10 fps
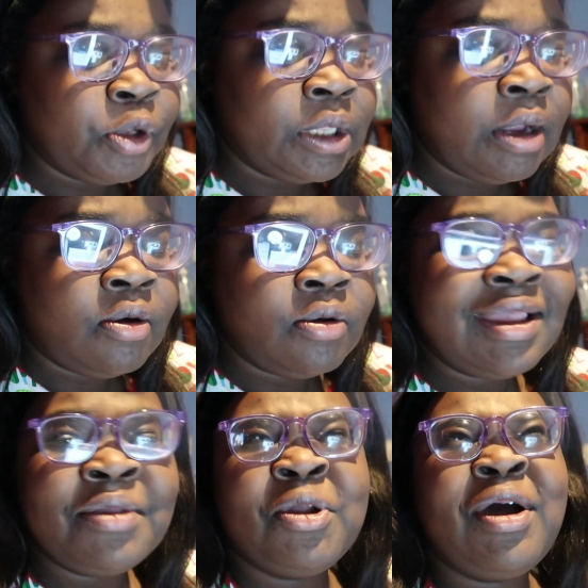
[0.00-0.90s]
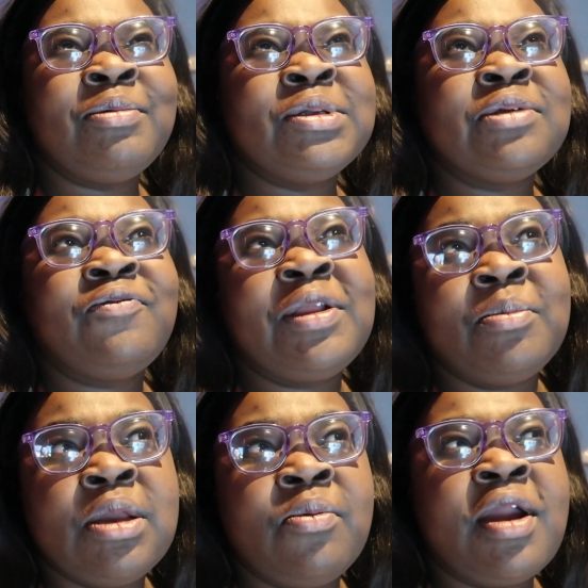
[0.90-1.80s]
You know, even though I was
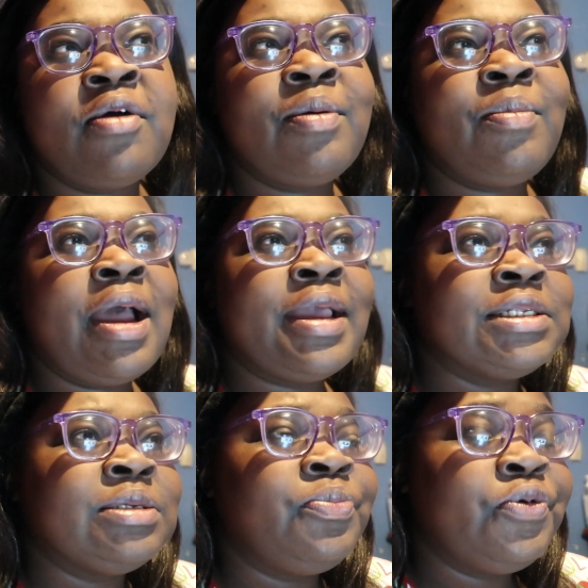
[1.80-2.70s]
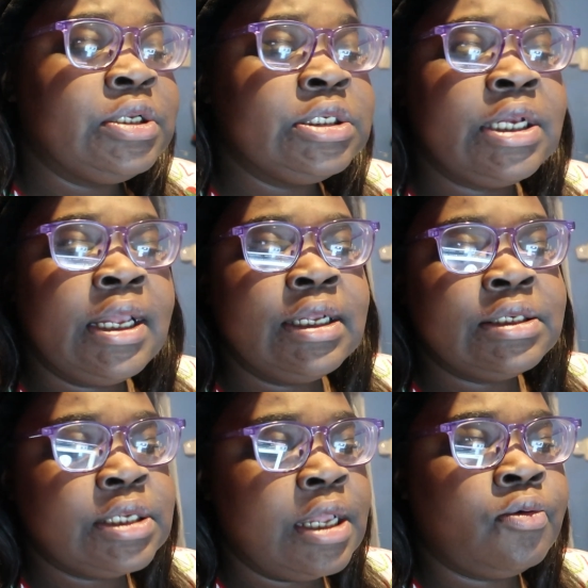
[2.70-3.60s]
finna be around him, but I had to pull it together,
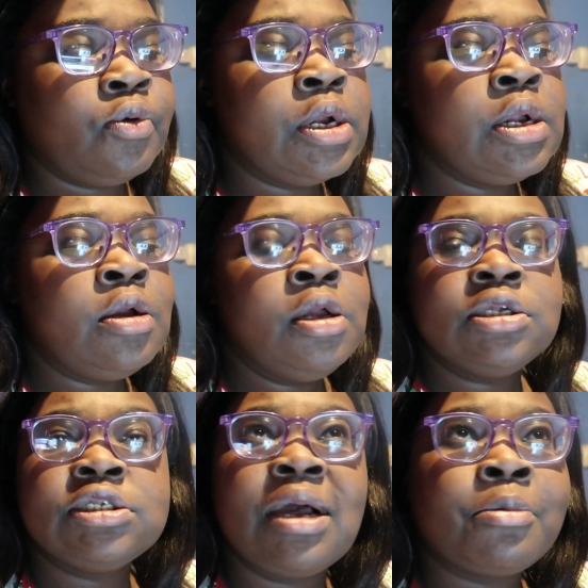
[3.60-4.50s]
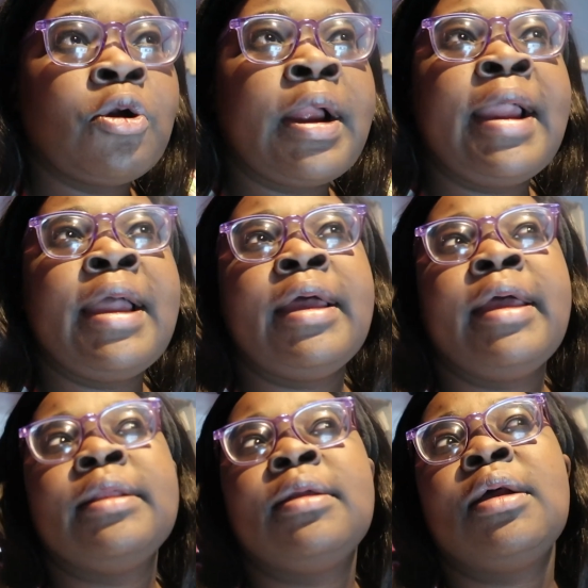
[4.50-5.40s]
etc. Stop
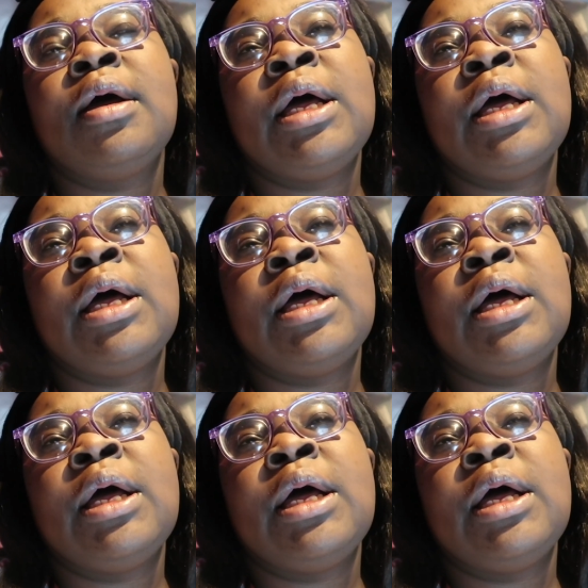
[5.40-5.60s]
crying,